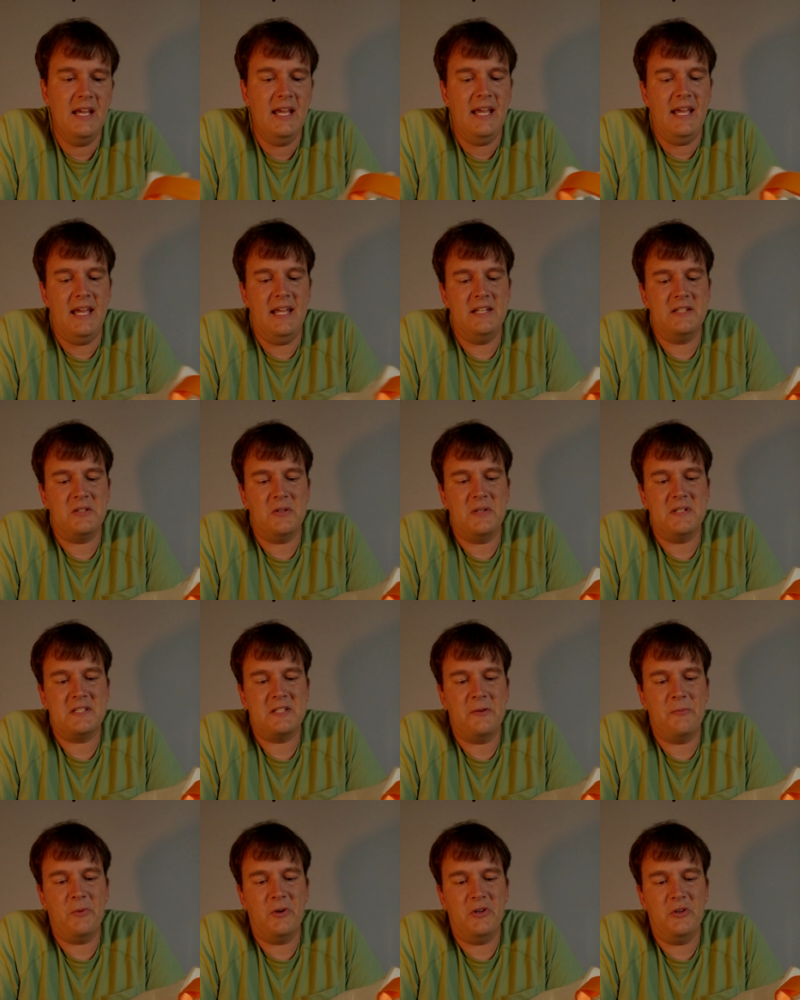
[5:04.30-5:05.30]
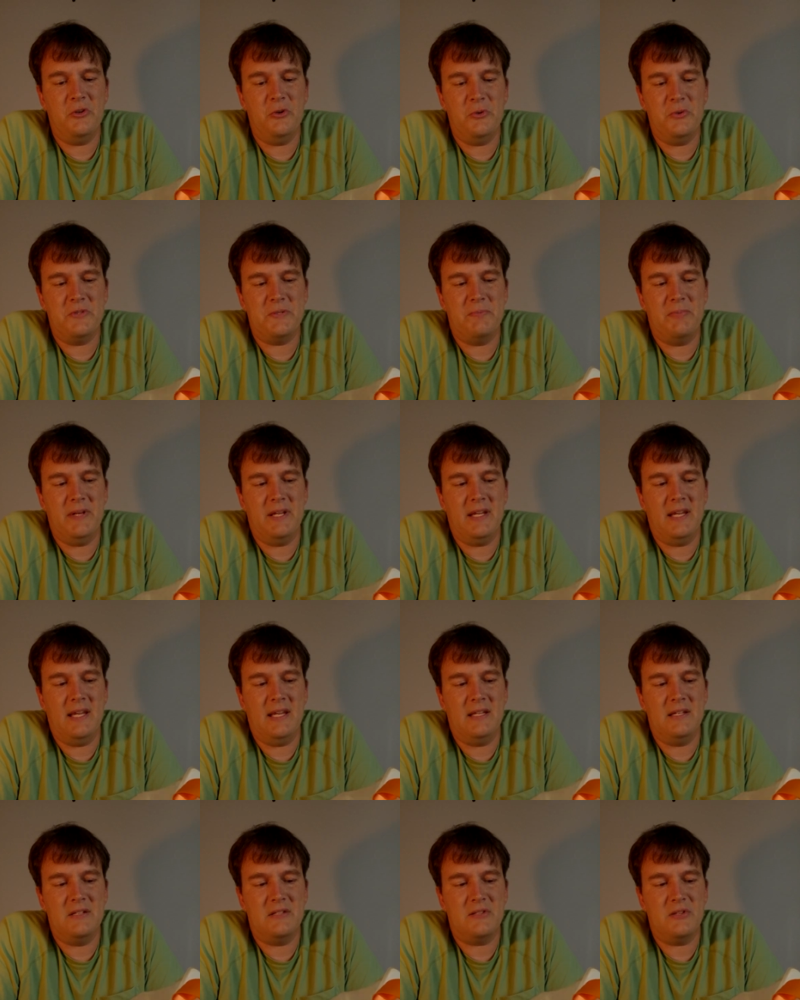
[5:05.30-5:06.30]
And so as someone who's big
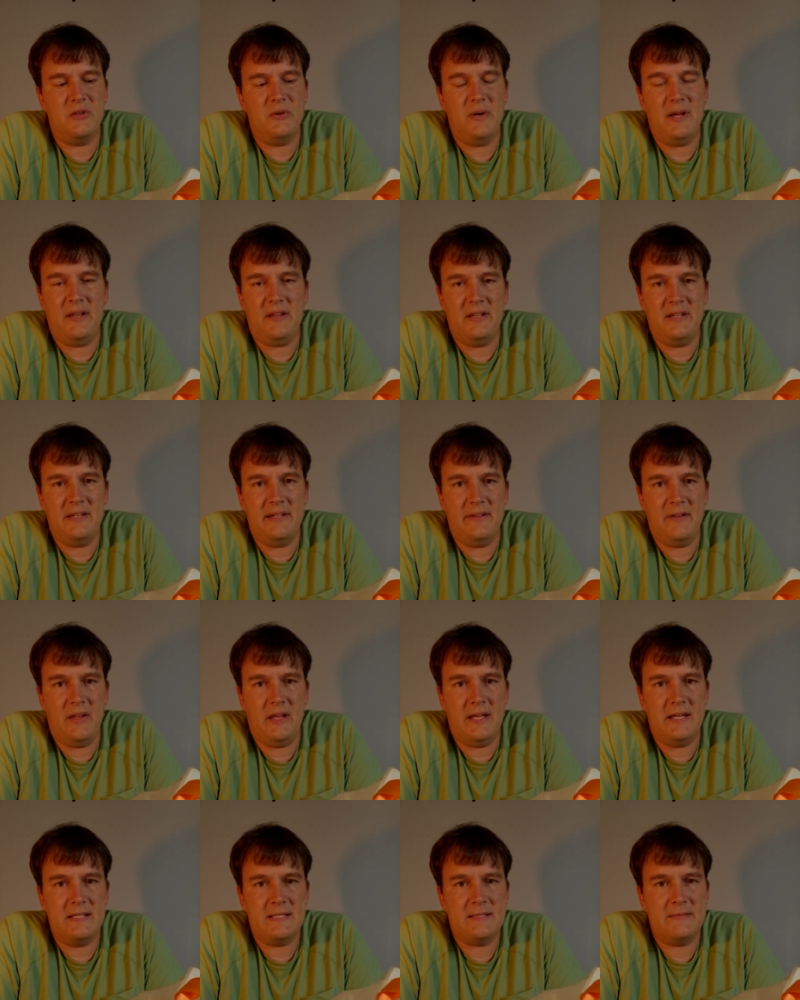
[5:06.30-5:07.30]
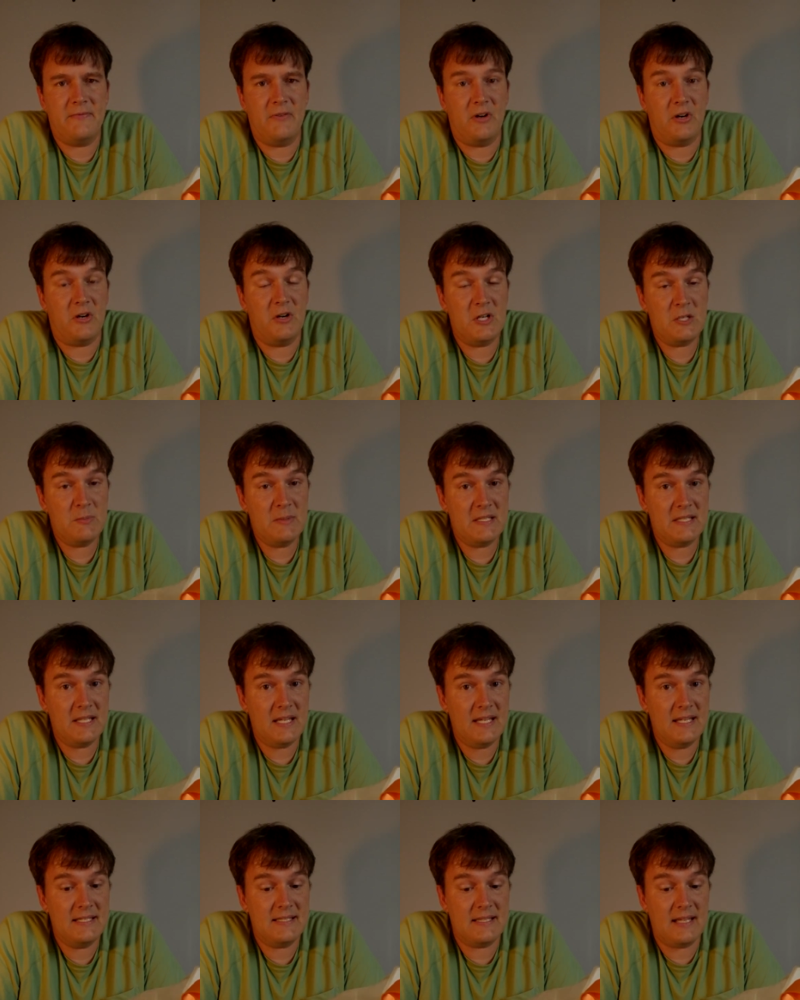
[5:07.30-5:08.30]
into LED lights for Christmas
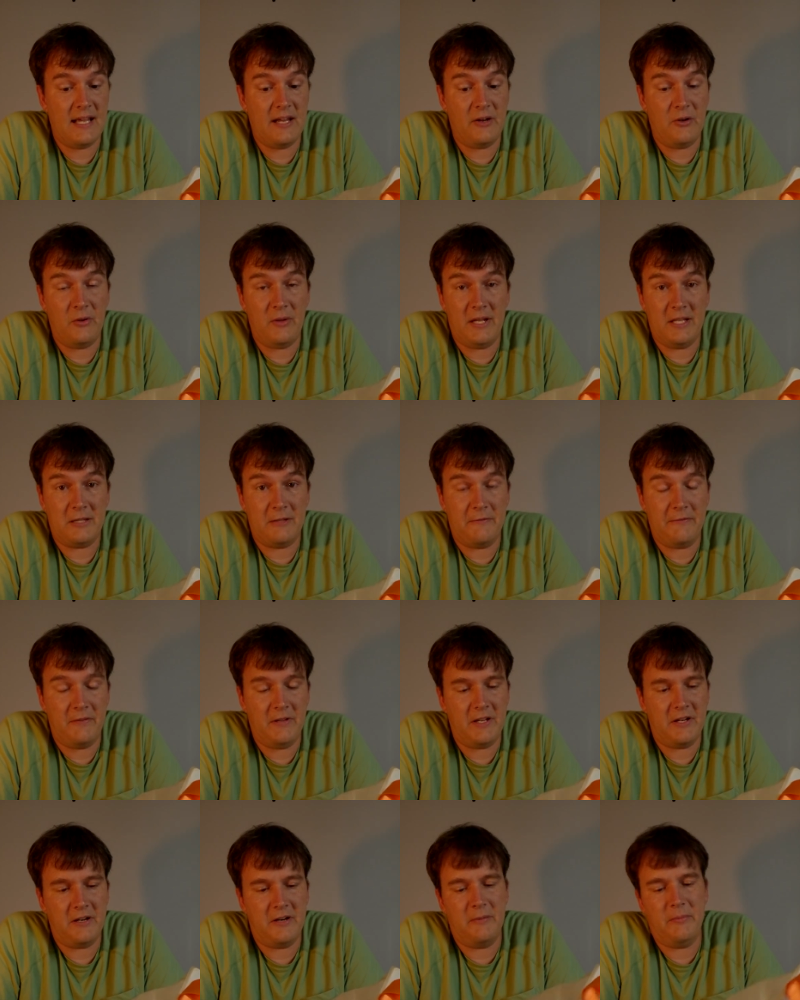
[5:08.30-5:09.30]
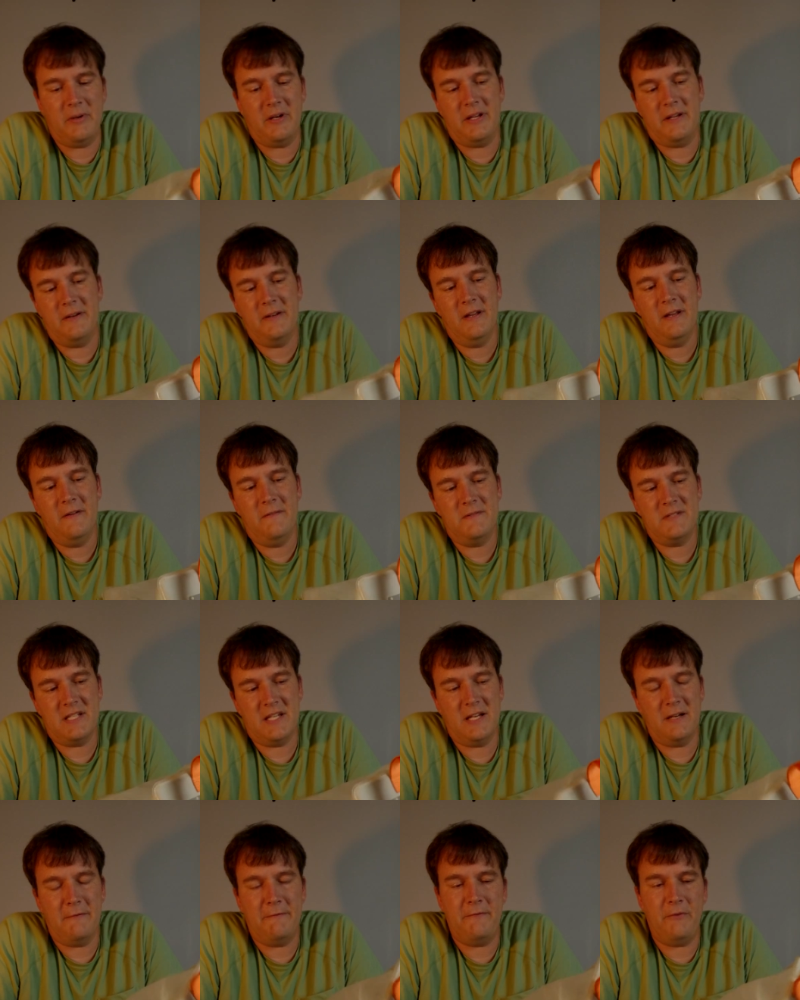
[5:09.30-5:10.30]
lights, I don't like the flicker, but to
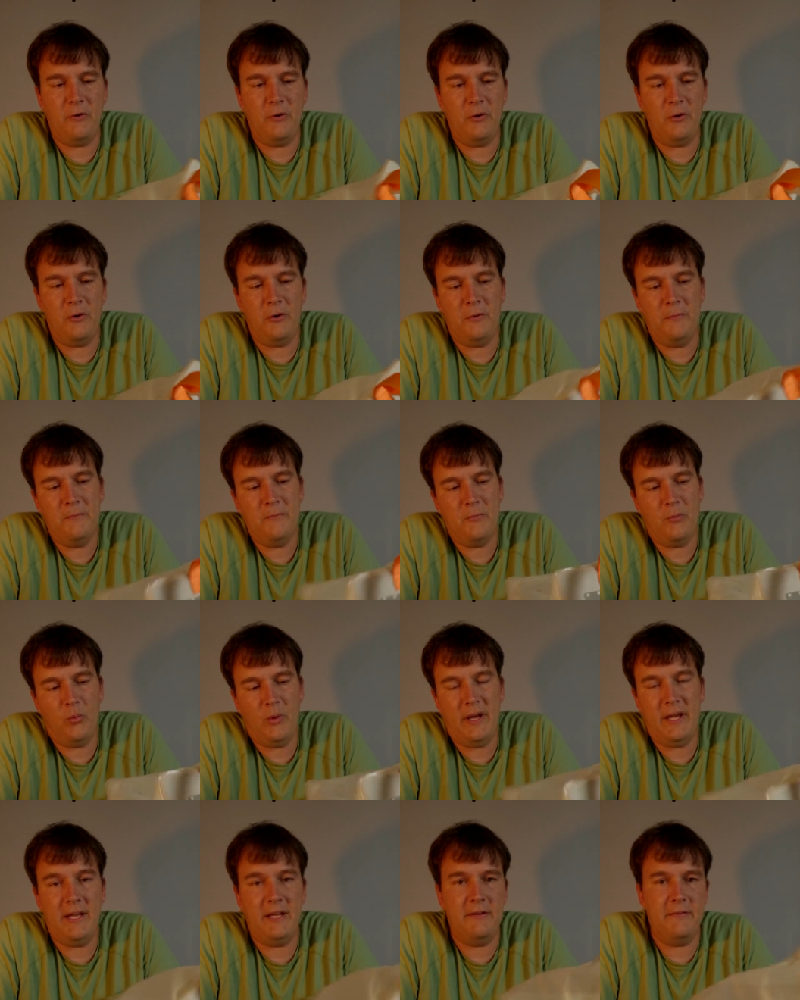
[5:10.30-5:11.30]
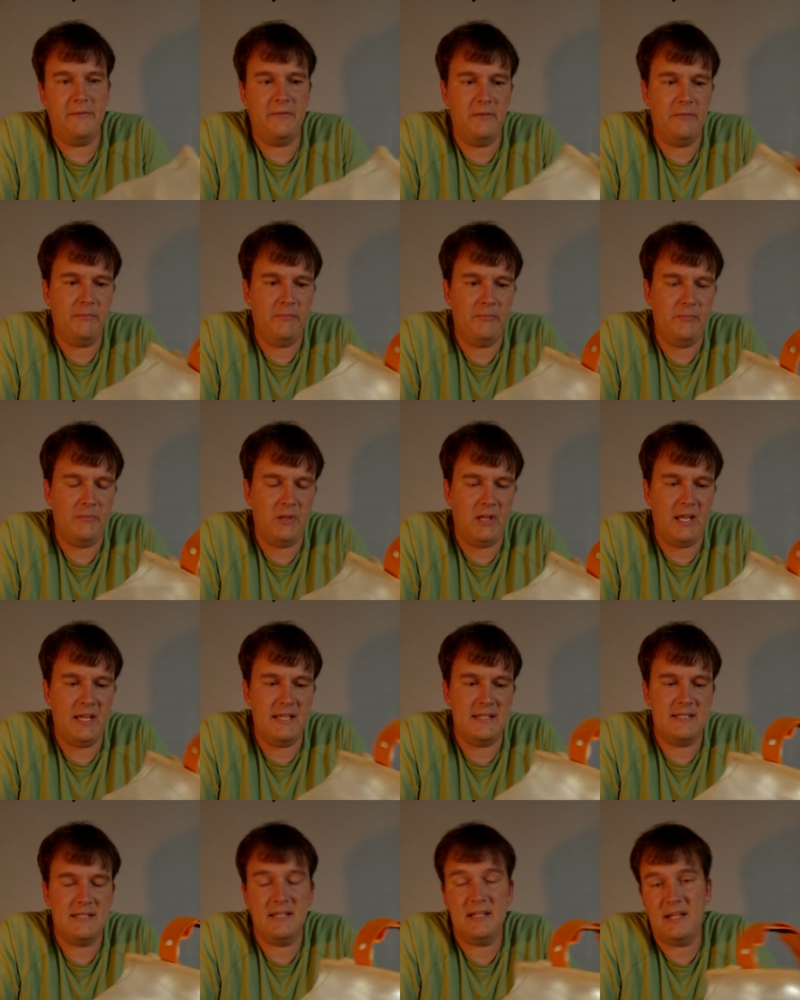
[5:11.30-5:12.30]
get a full wave
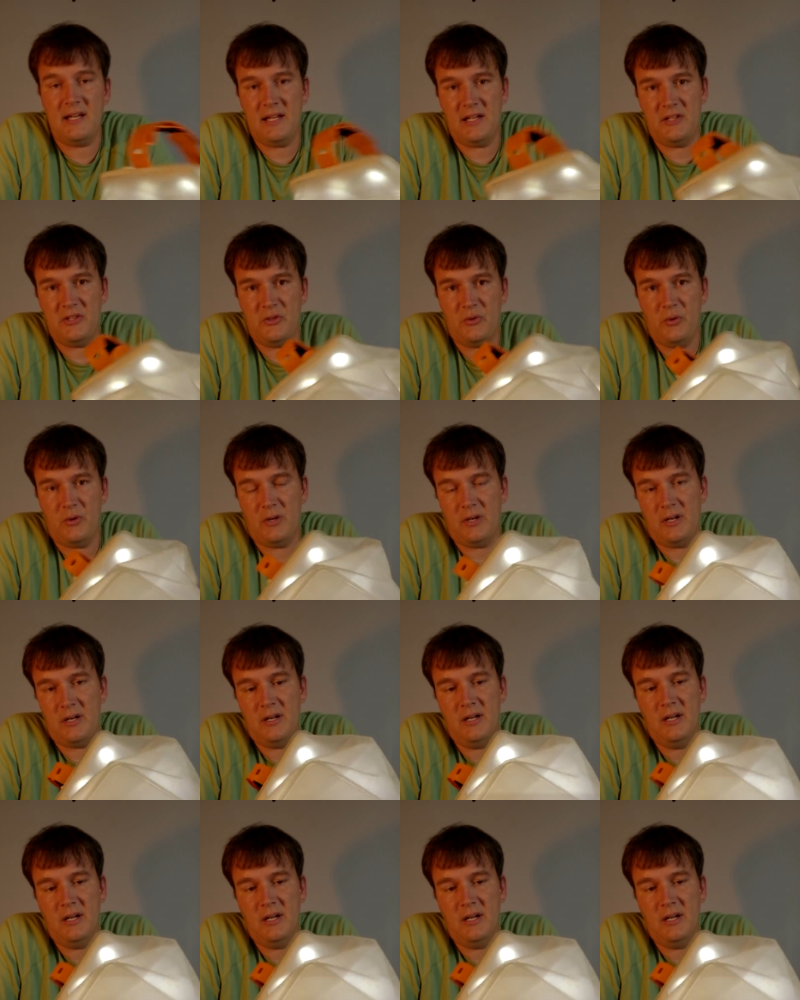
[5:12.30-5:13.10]
light on your,